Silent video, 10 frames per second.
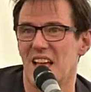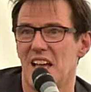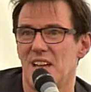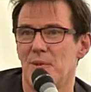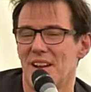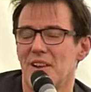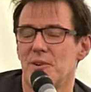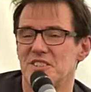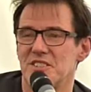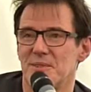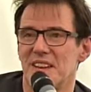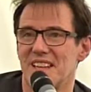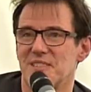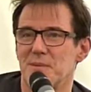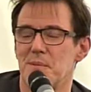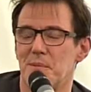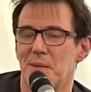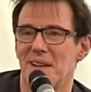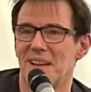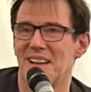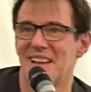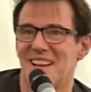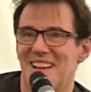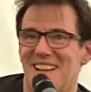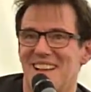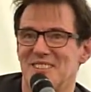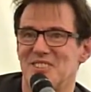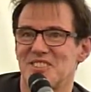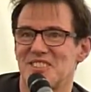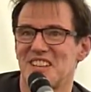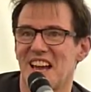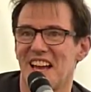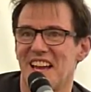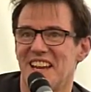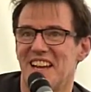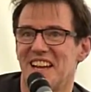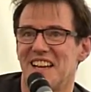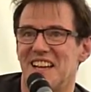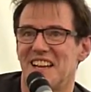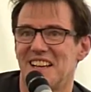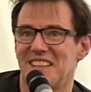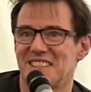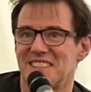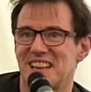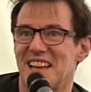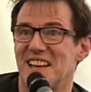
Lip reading: We run out of questions when we get to Republic. We just sigh and say,